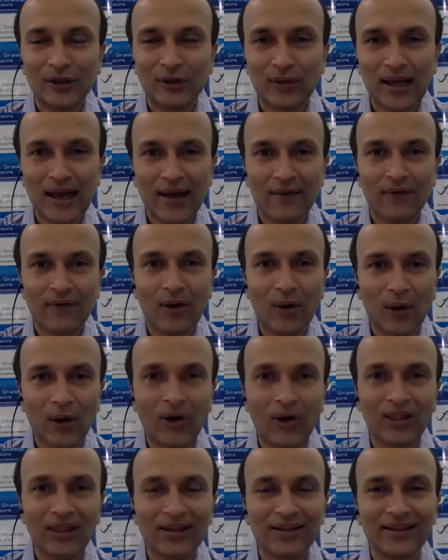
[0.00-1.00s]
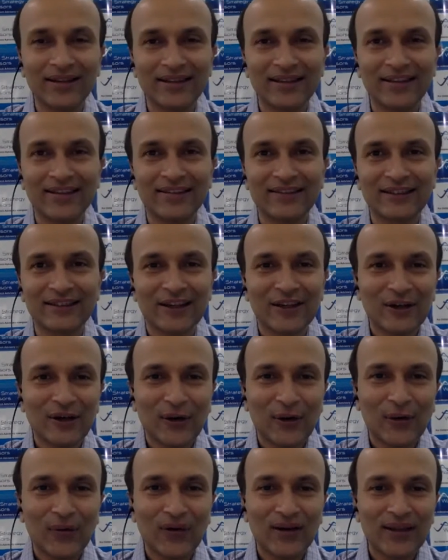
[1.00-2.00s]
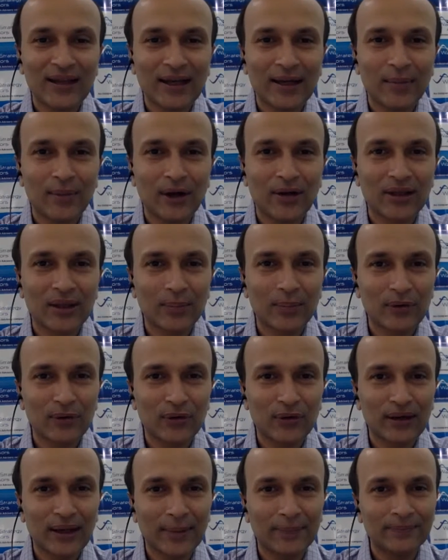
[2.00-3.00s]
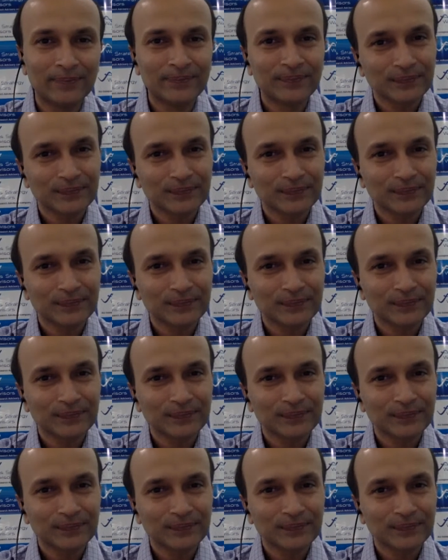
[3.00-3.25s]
You will have all the details over there about the program.